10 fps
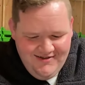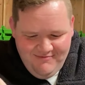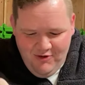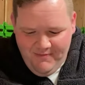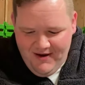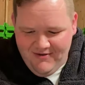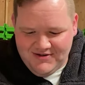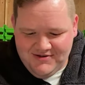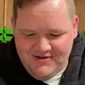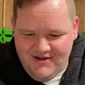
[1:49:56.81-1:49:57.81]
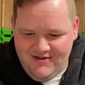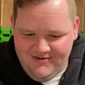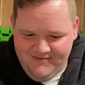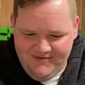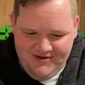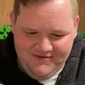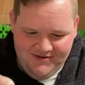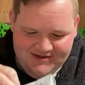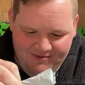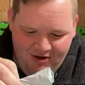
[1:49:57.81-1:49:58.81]
more power to y'all.
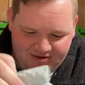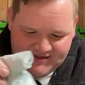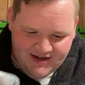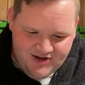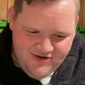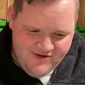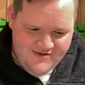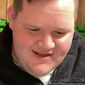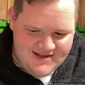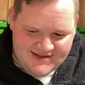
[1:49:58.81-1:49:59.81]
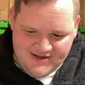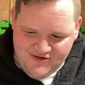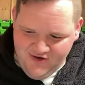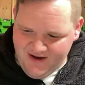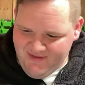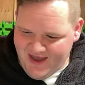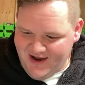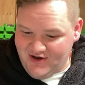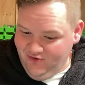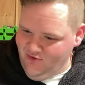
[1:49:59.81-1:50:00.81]
Because I'm always like, can you do this? Can you grab
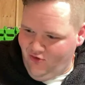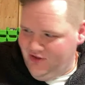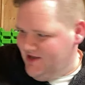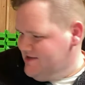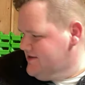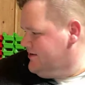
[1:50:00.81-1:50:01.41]
that? Can you hold this?